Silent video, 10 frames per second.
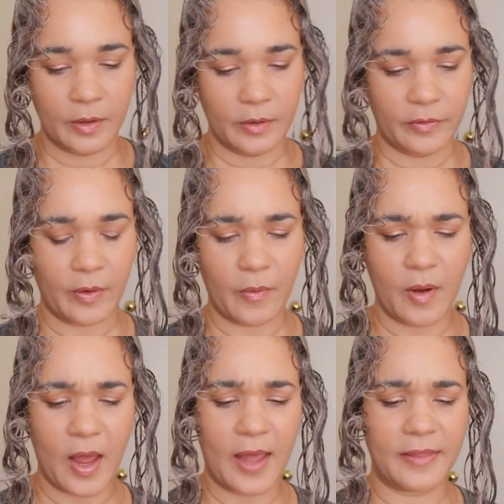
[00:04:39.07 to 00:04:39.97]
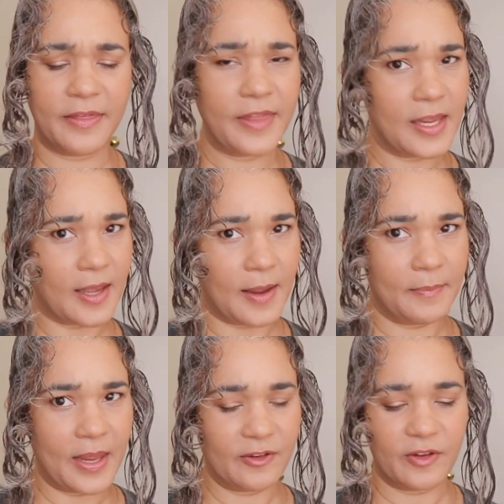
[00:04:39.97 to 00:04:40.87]
So I think I
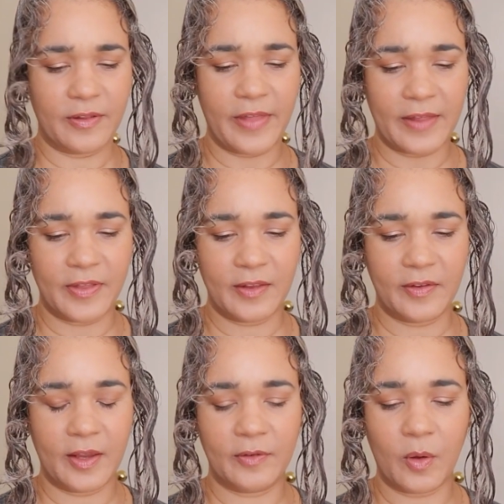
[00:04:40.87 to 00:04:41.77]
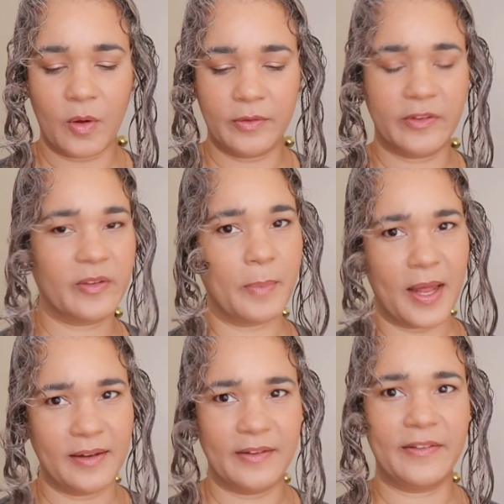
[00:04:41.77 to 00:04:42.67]
mentioned that this is called
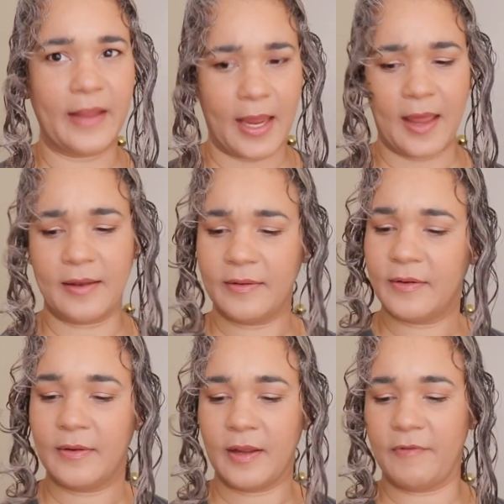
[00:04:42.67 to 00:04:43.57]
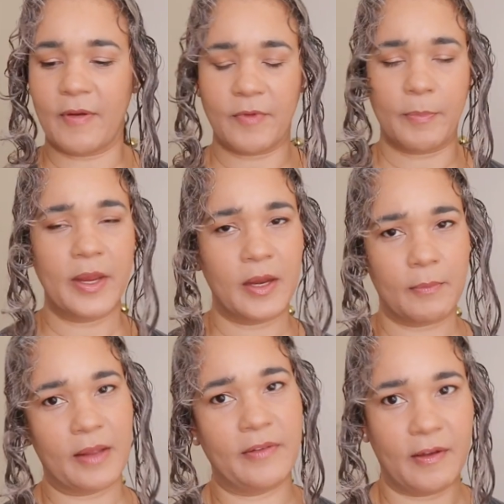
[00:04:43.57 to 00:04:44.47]
Spun Sand. If I'm repeating
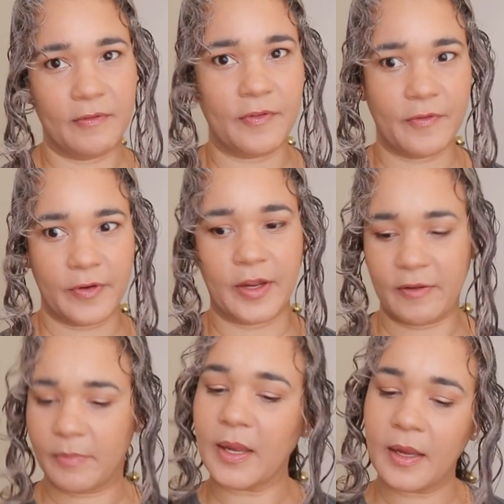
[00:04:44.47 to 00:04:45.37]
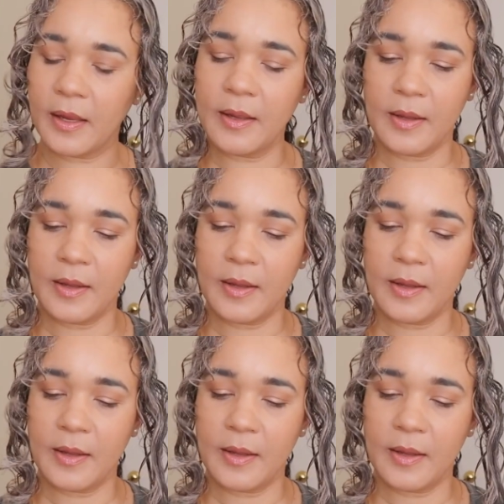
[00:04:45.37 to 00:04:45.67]
myself, forgive me.